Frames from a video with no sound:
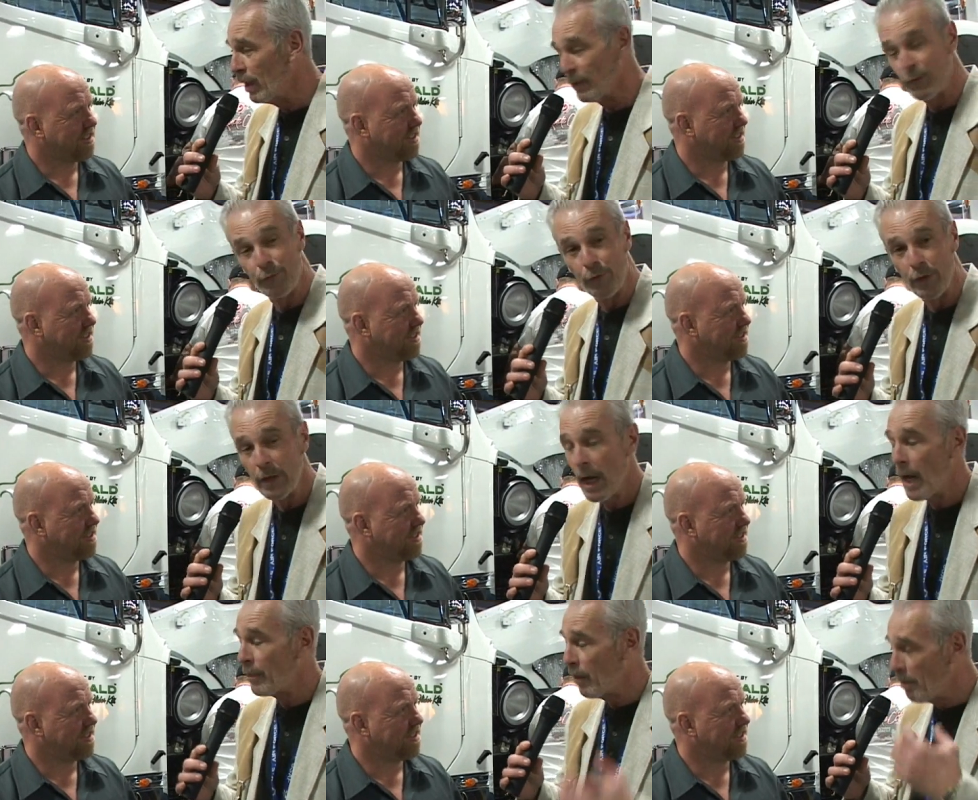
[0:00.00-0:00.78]

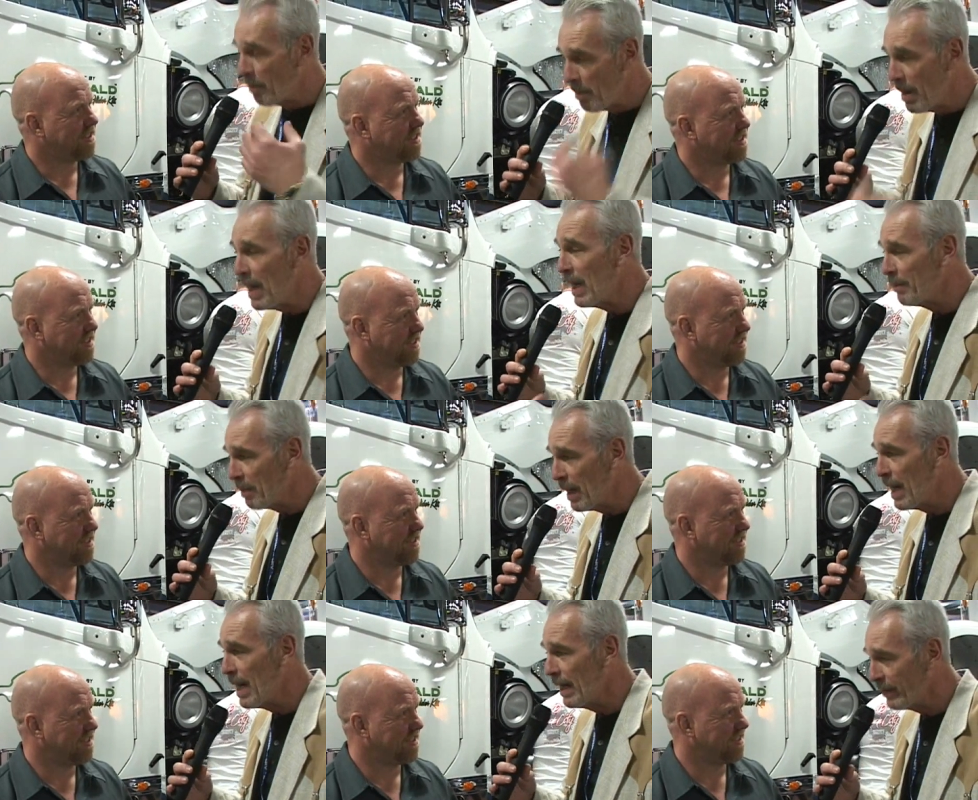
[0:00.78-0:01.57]
Speaker 1: Rutherford, the man
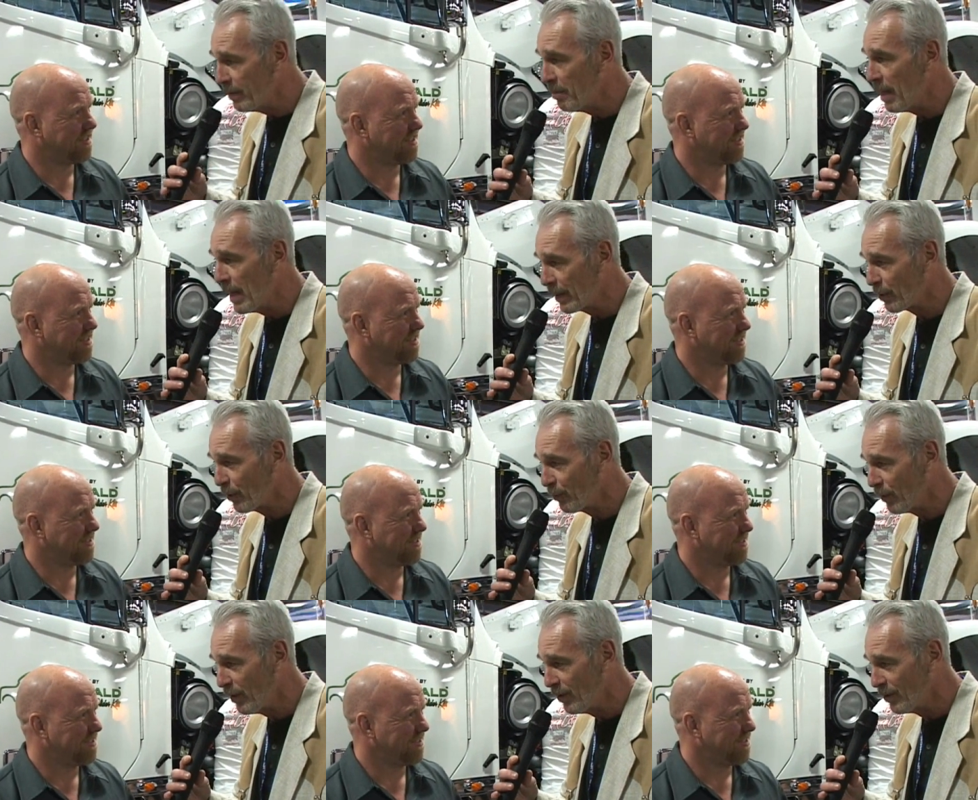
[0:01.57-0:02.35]
behind the
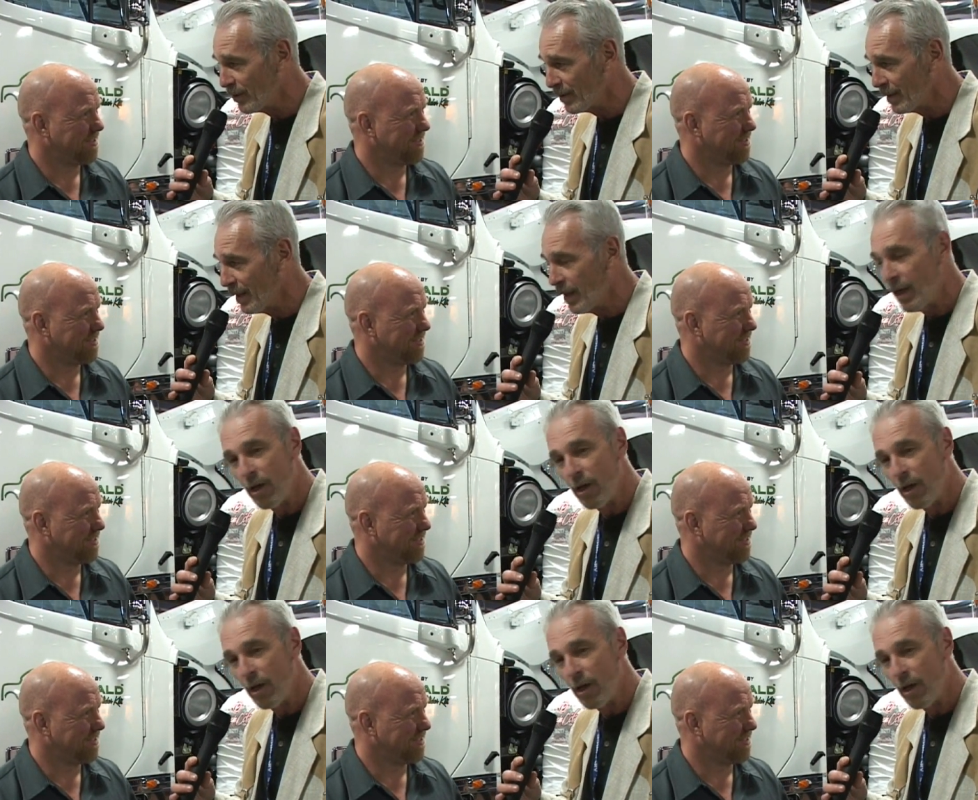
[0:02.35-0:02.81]
microphone.